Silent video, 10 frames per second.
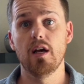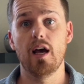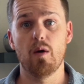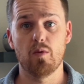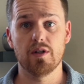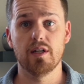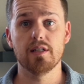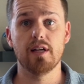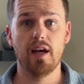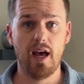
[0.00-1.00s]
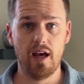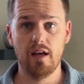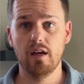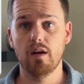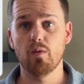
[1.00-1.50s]
and we're going to say,
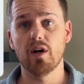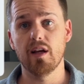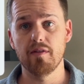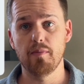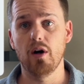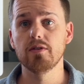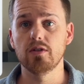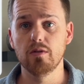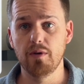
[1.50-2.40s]
hey, we're going to give the ball to you,